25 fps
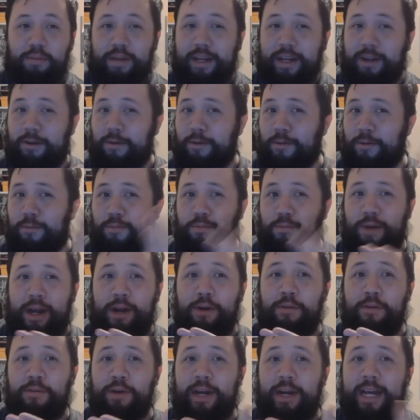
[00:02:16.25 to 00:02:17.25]
like a right
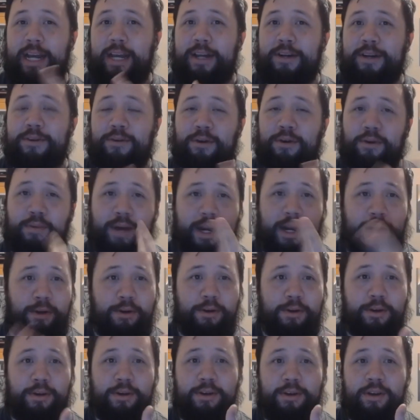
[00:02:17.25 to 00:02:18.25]
overhand or a right
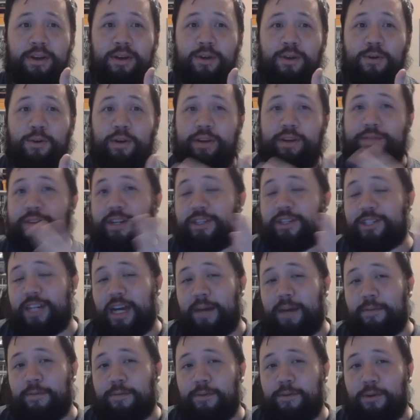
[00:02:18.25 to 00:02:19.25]
hook or even a
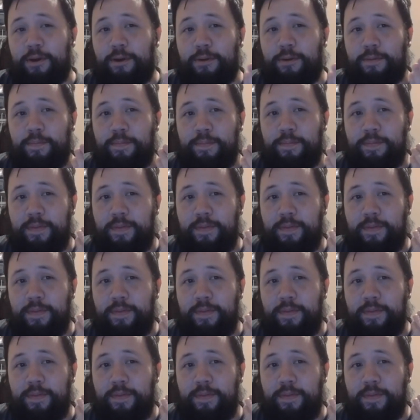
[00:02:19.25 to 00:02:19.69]
jab of her own.